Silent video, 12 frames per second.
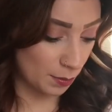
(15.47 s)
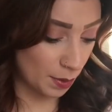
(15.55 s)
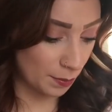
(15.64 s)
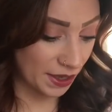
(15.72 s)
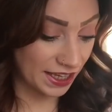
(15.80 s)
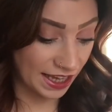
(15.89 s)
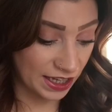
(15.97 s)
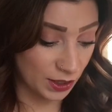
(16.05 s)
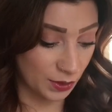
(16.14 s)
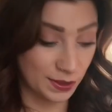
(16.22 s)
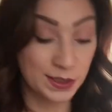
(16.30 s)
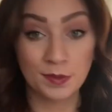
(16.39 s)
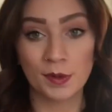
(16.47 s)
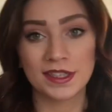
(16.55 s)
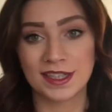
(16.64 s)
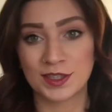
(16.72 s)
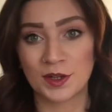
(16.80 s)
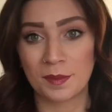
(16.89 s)
But hey ho, I suppose
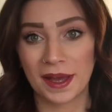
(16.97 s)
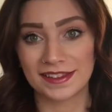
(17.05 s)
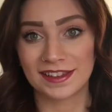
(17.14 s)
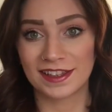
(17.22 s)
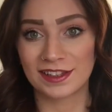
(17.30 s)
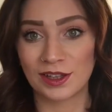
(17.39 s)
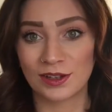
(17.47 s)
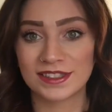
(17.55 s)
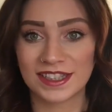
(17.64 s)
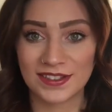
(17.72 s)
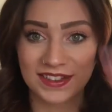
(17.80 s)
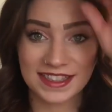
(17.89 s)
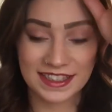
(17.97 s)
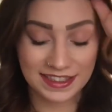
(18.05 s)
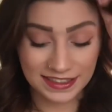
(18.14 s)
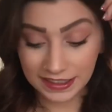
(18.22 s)
that's no bad thing in lockdown, is it?